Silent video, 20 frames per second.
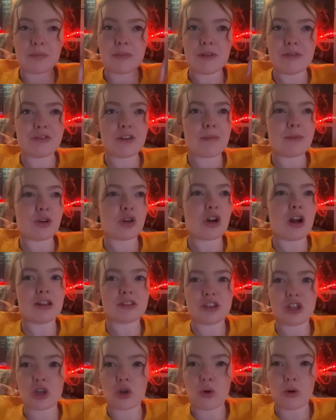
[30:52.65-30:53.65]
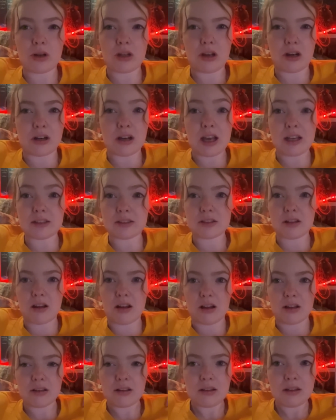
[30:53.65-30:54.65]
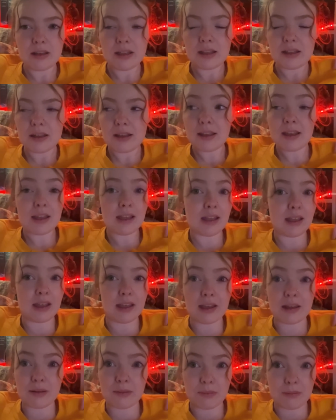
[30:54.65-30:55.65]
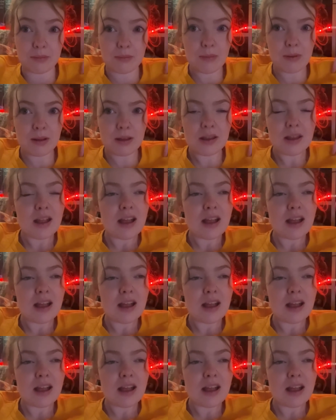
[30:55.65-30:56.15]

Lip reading: From across the courtyard, I saw him.